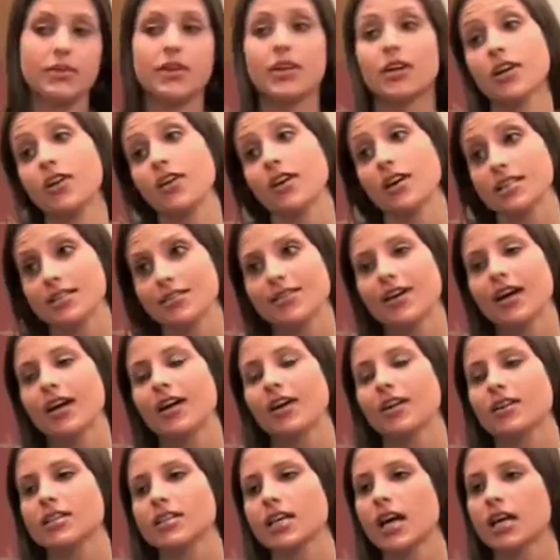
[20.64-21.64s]
an aggressive
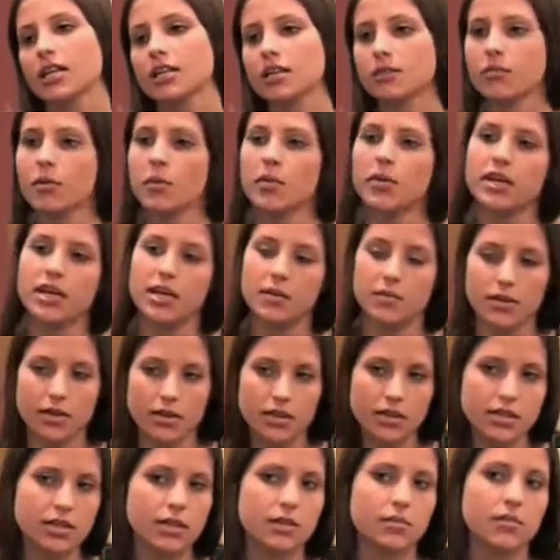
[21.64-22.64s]
guy altogether, but we'll keep it
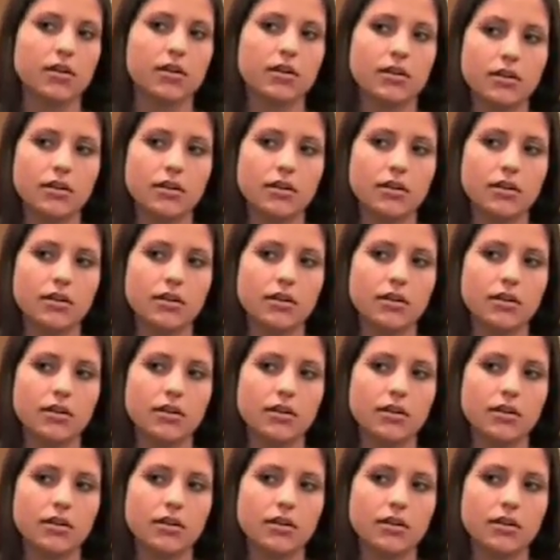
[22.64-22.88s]
on the table.